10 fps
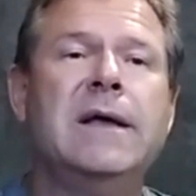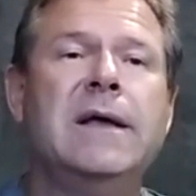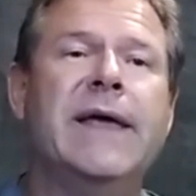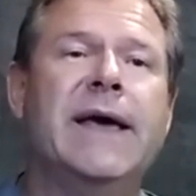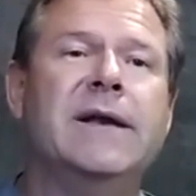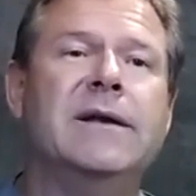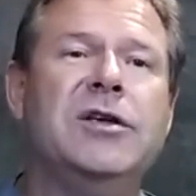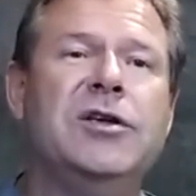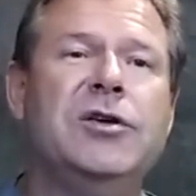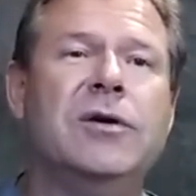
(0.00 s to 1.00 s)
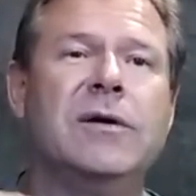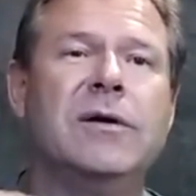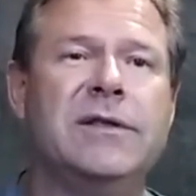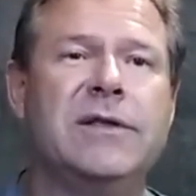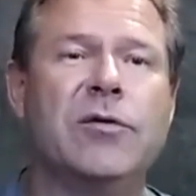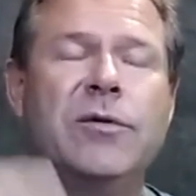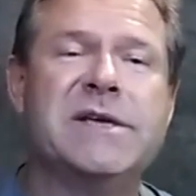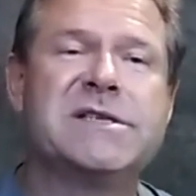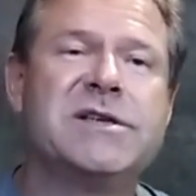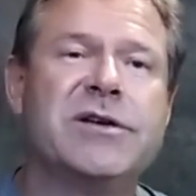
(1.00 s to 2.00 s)
then you, there would be
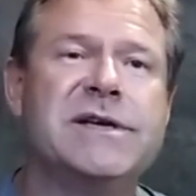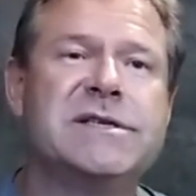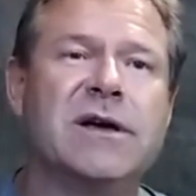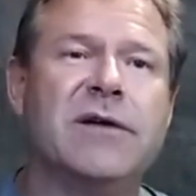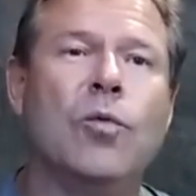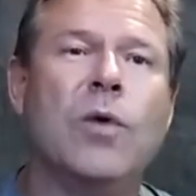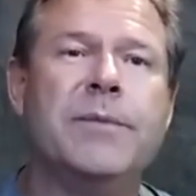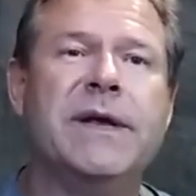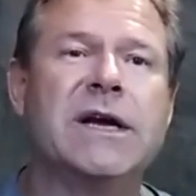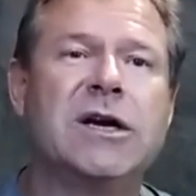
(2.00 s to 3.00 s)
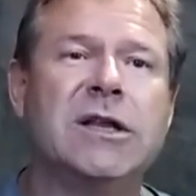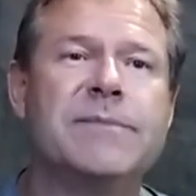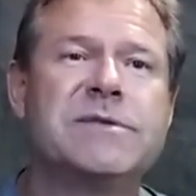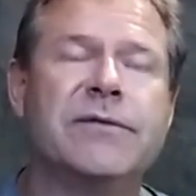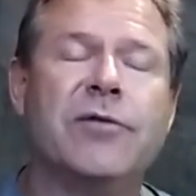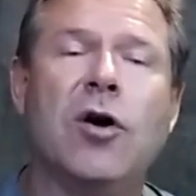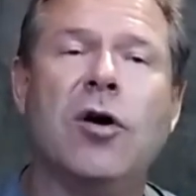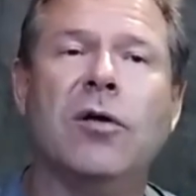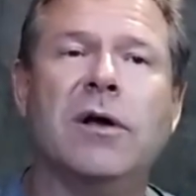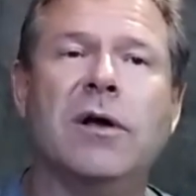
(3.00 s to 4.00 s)
a series of one minute clips of
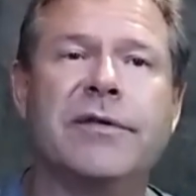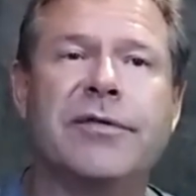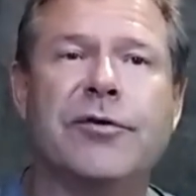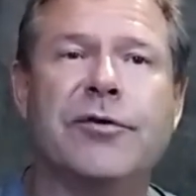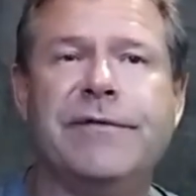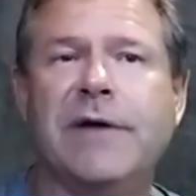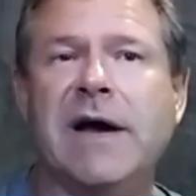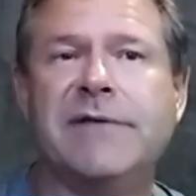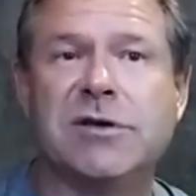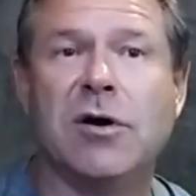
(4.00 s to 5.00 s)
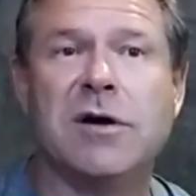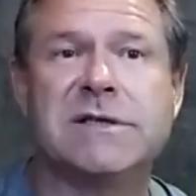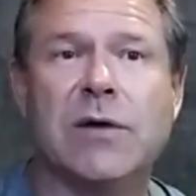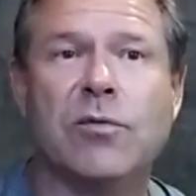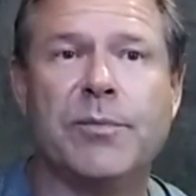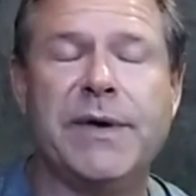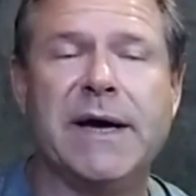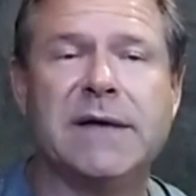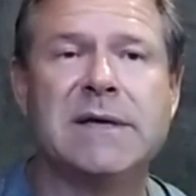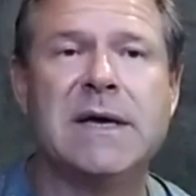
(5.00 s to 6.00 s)
all of the 35 songs that were
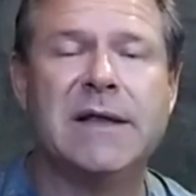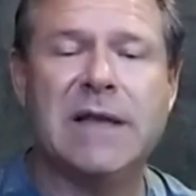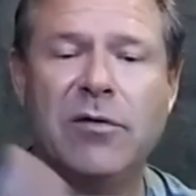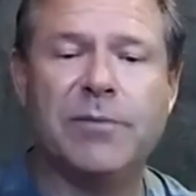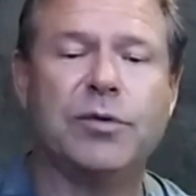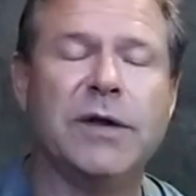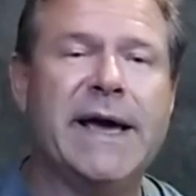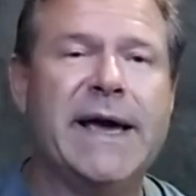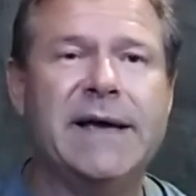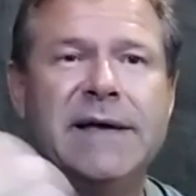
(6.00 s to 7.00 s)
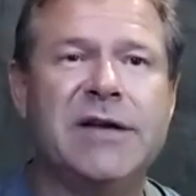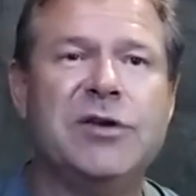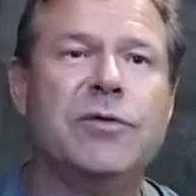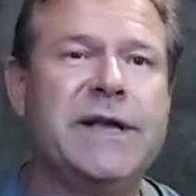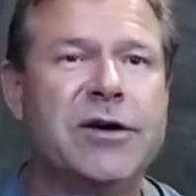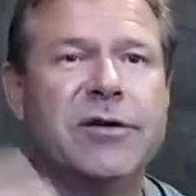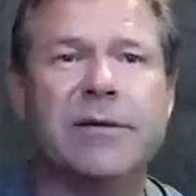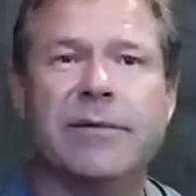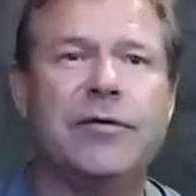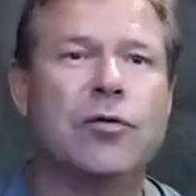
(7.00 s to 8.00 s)
picked that would play and you would hear
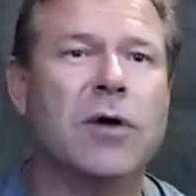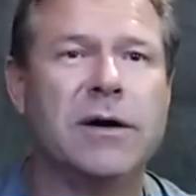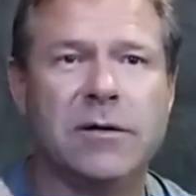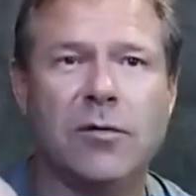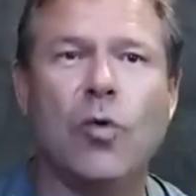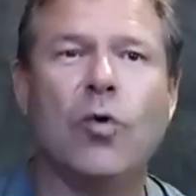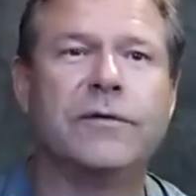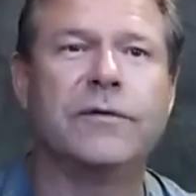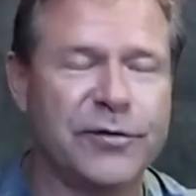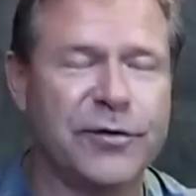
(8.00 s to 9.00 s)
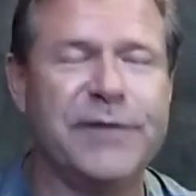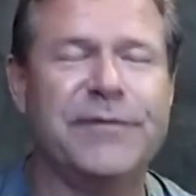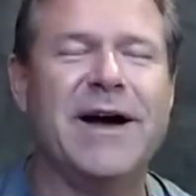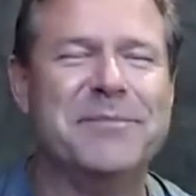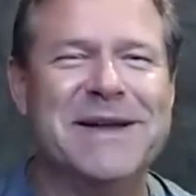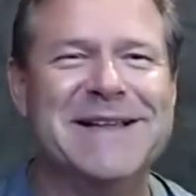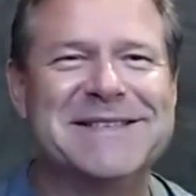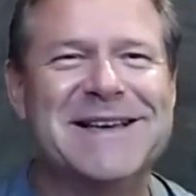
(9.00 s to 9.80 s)
them if you were on hold for 35 minutes